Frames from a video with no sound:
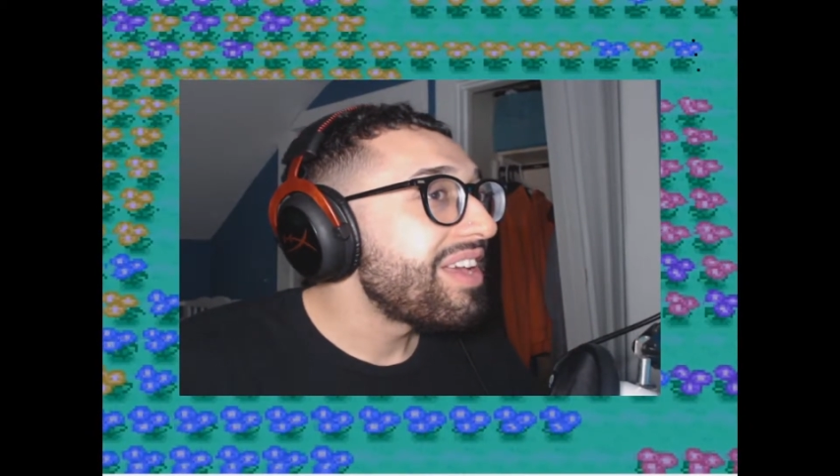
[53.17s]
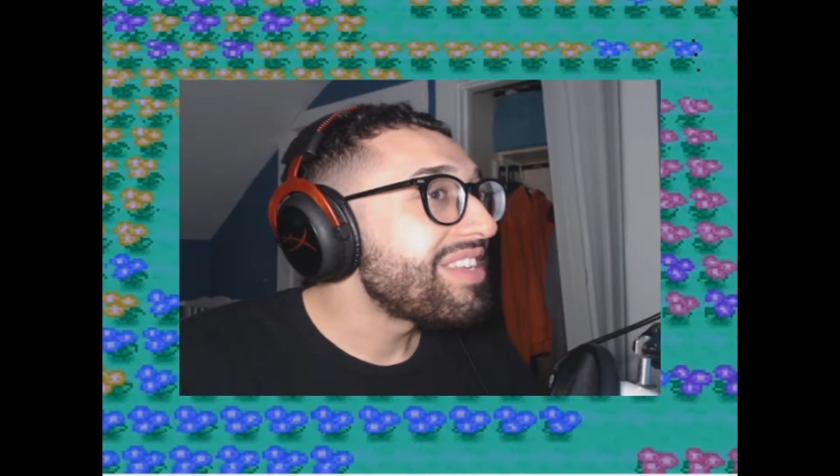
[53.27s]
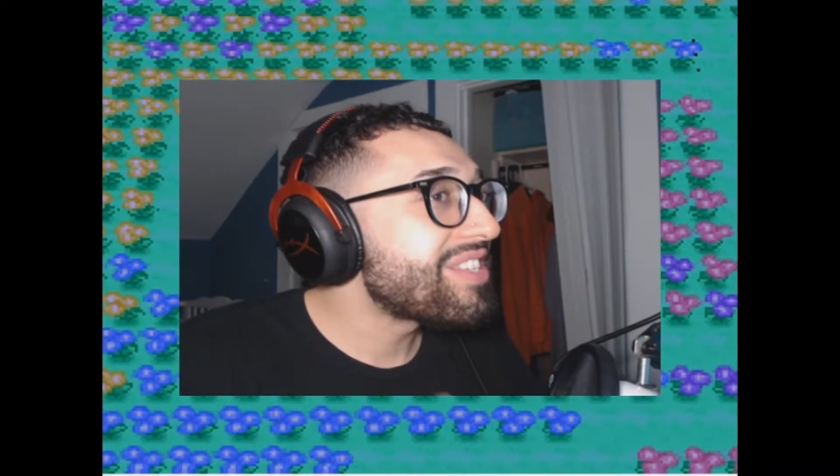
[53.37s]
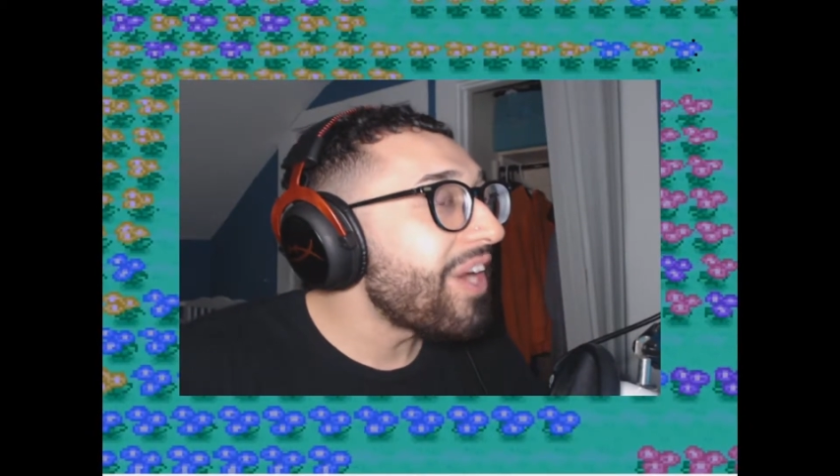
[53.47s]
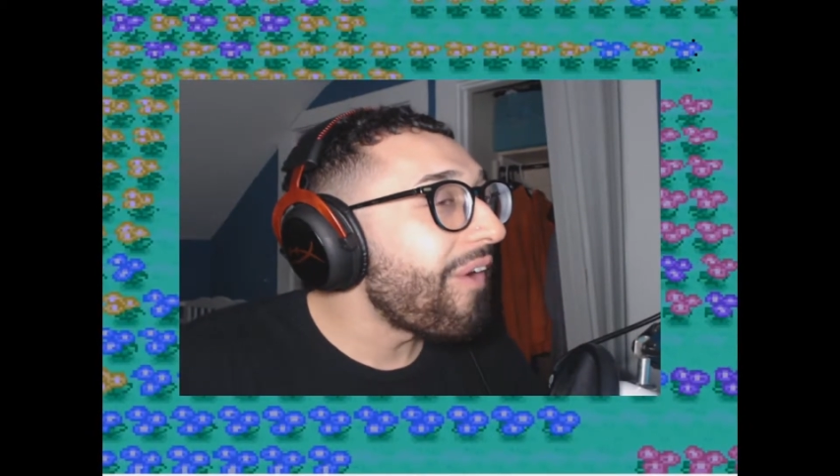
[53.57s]

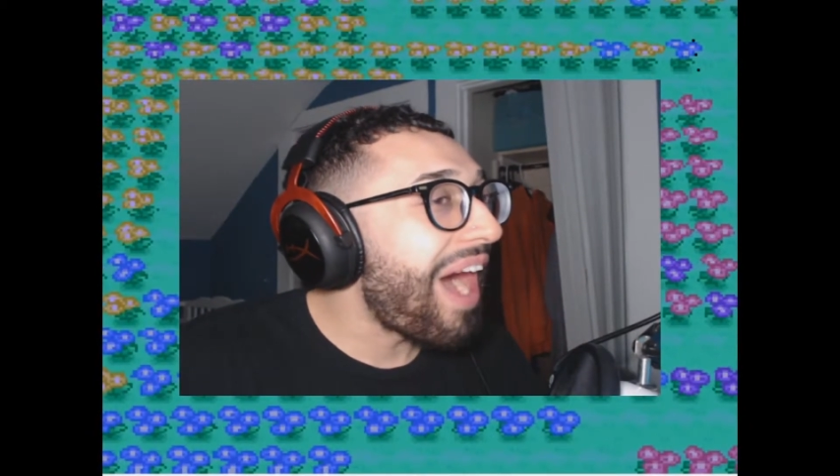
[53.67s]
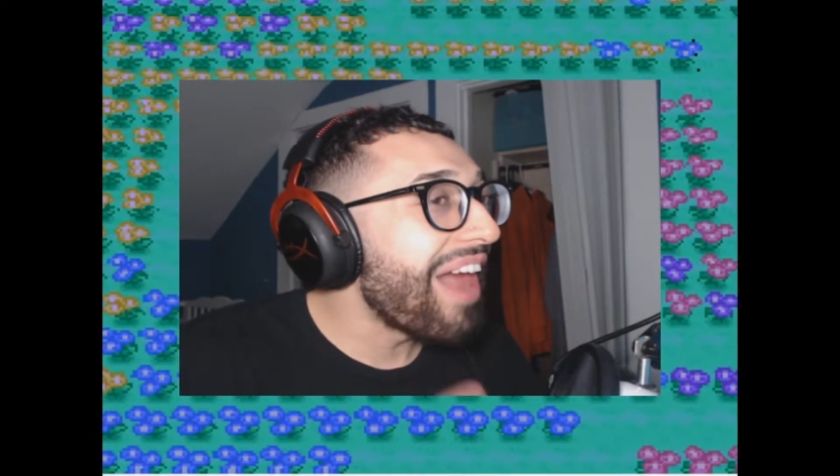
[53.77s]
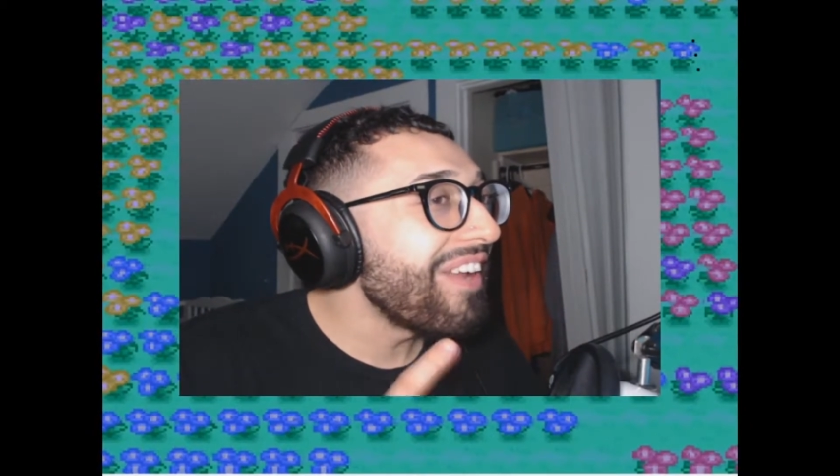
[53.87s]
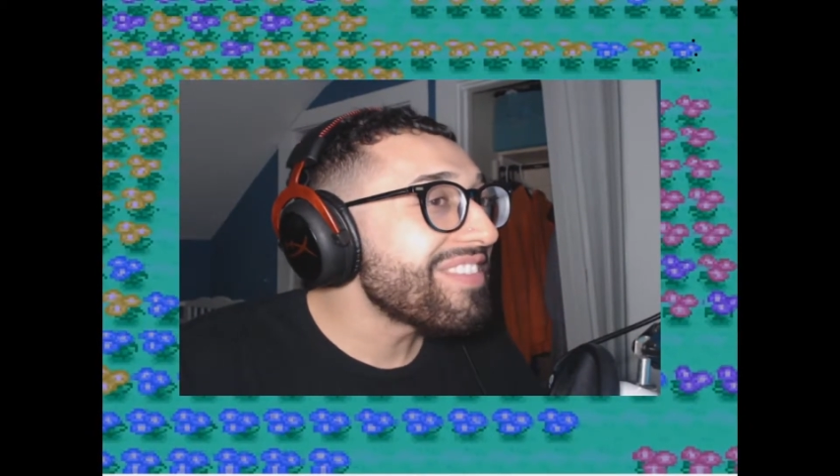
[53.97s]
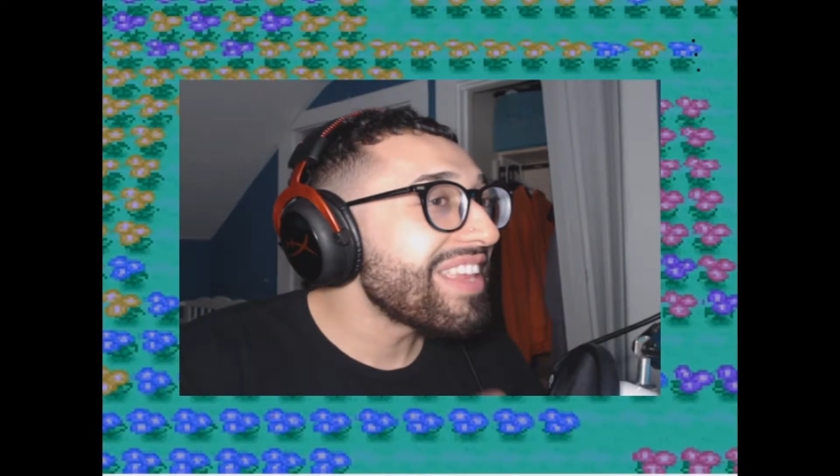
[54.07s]
so I
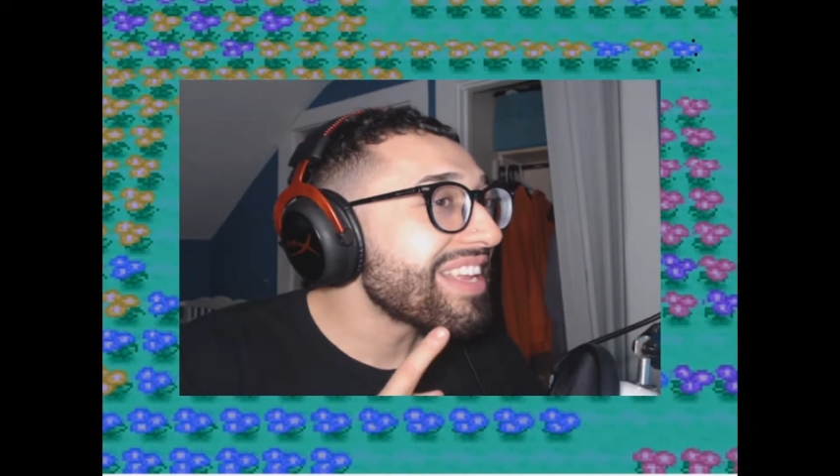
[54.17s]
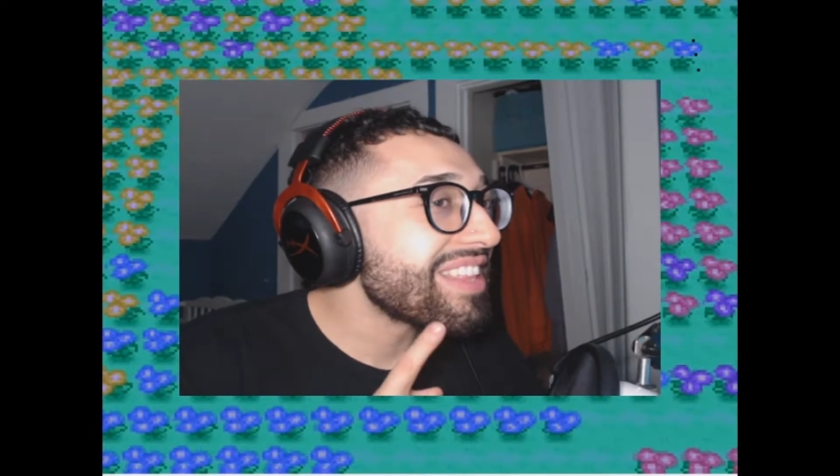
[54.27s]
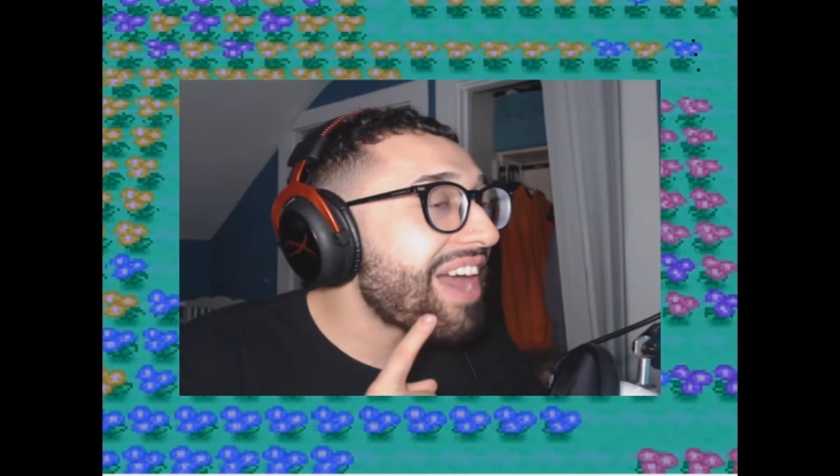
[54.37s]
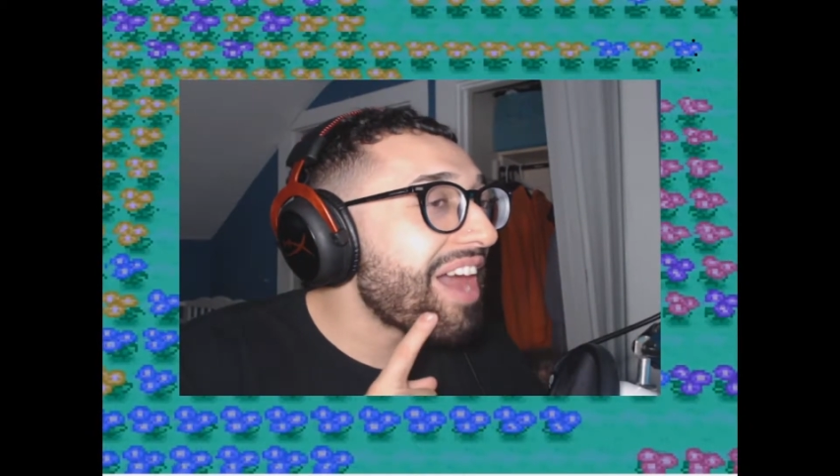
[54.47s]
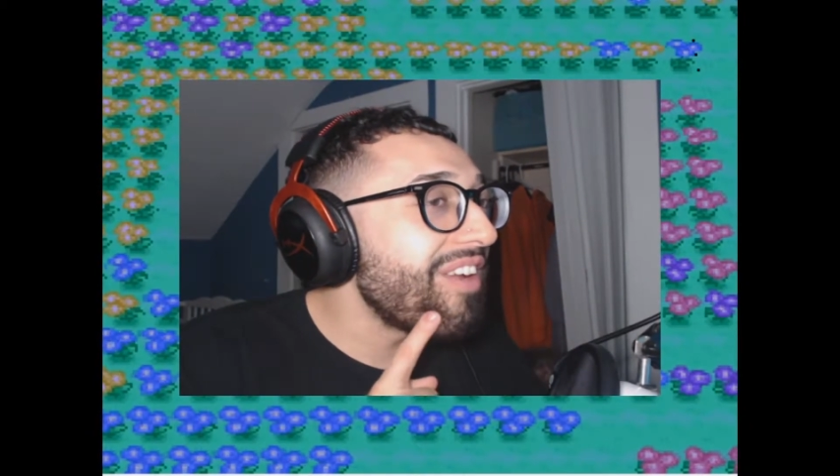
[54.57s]
don't think
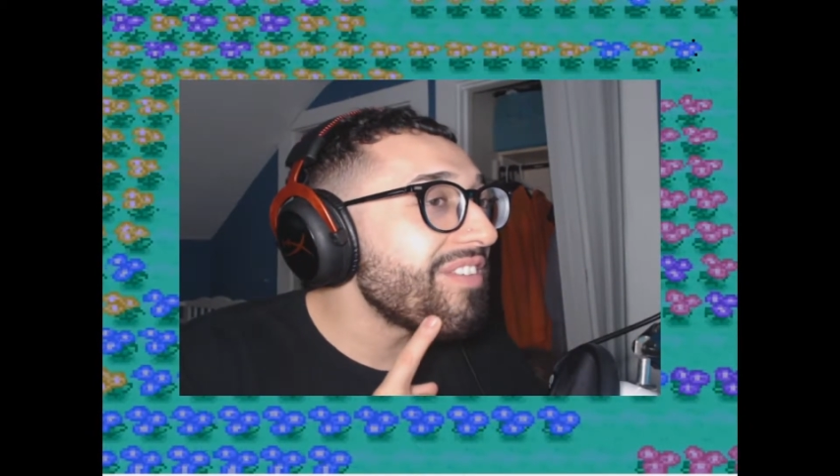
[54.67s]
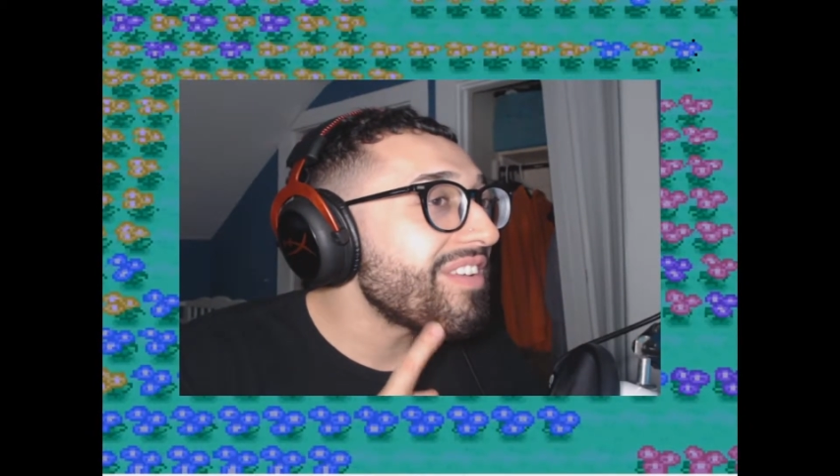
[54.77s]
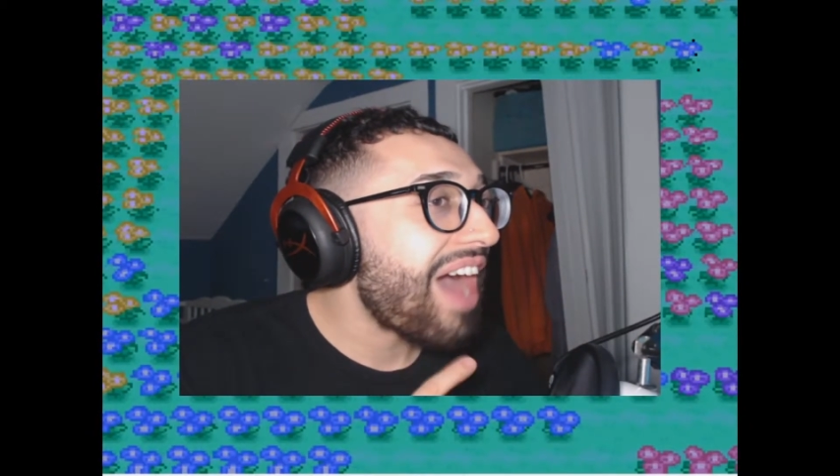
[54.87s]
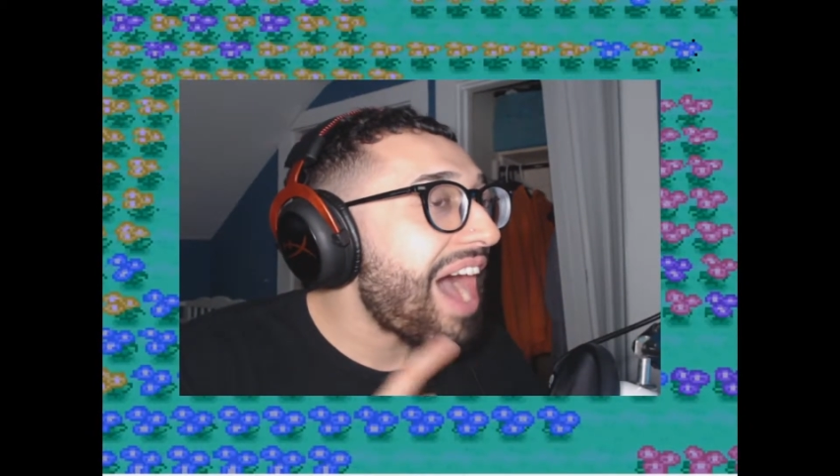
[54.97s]
I don't